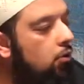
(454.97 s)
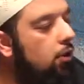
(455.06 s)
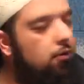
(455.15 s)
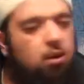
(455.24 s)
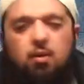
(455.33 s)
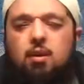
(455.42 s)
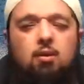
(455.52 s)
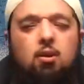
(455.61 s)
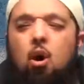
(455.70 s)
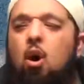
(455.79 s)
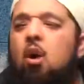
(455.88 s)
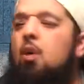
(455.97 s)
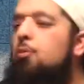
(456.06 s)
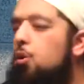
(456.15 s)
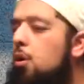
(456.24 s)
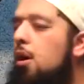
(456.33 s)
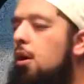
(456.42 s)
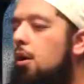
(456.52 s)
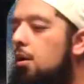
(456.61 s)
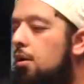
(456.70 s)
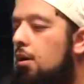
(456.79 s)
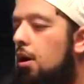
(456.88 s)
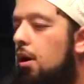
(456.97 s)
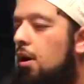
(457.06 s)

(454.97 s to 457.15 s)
So he's done this long prayer.